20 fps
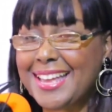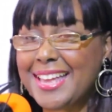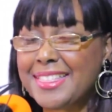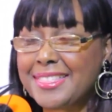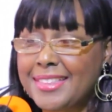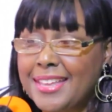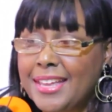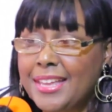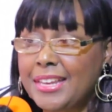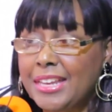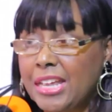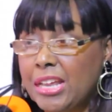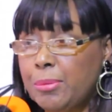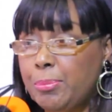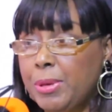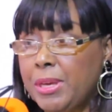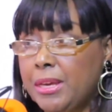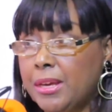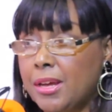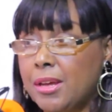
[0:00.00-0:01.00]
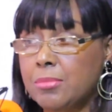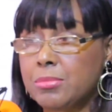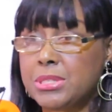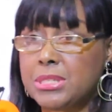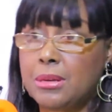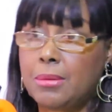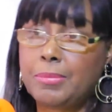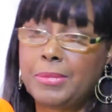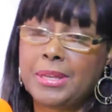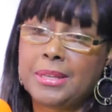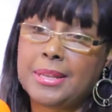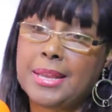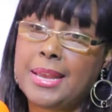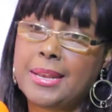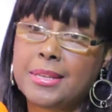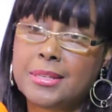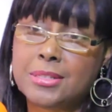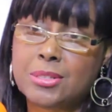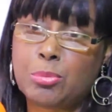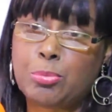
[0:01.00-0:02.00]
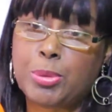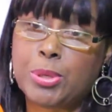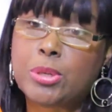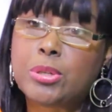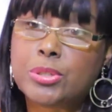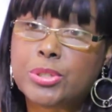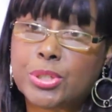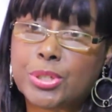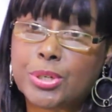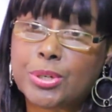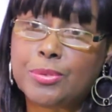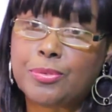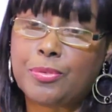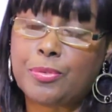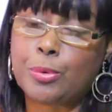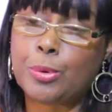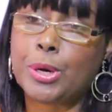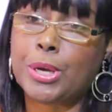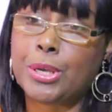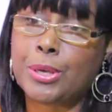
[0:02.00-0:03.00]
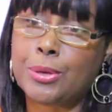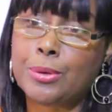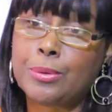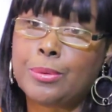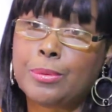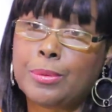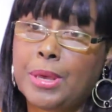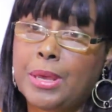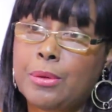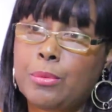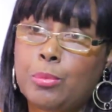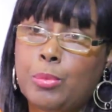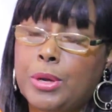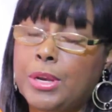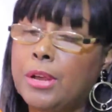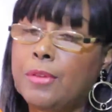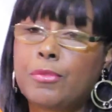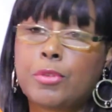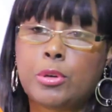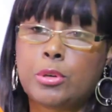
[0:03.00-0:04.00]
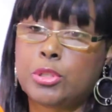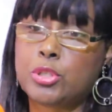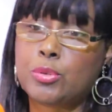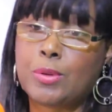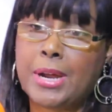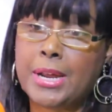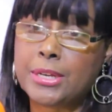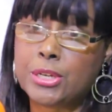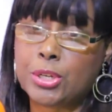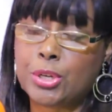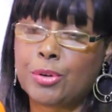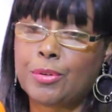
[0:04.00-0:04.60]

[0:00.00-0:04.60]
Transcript: And then it becomes something that is a builder for you and whatever you're trying to